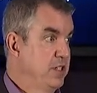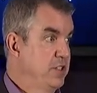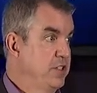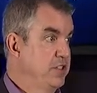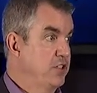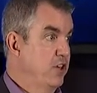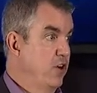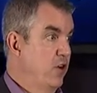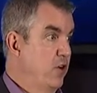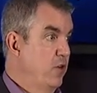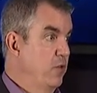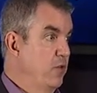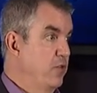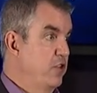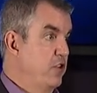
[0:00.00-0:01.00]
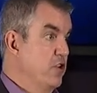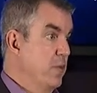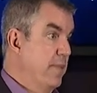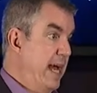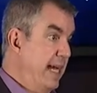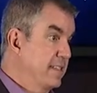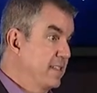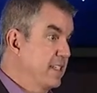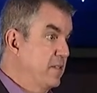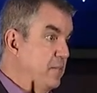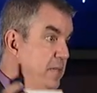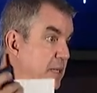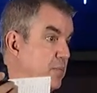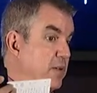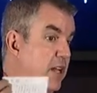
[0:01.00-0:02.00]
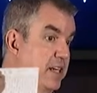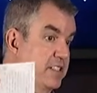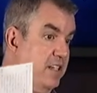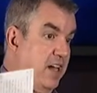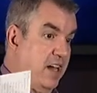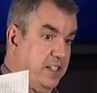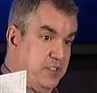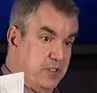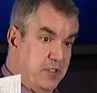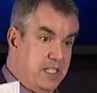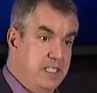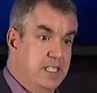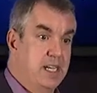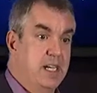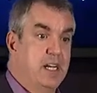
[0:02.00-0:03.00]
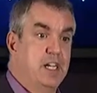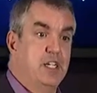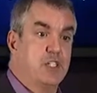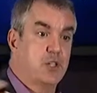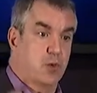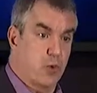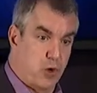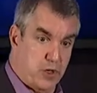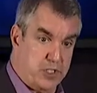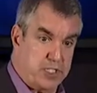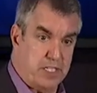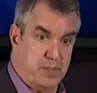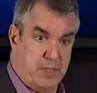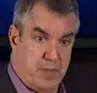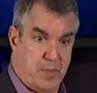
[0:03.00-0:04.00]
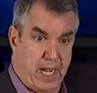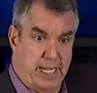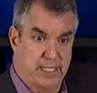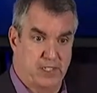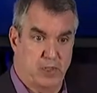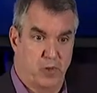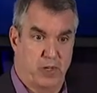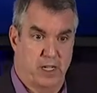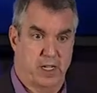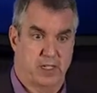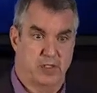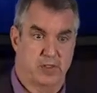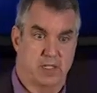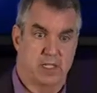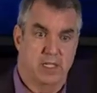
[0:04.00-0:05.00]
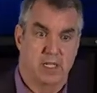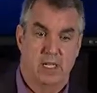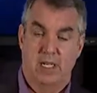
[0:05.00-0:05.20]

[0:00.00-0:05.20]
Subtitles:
So your best can be plus 100. Your worst can be minus 100.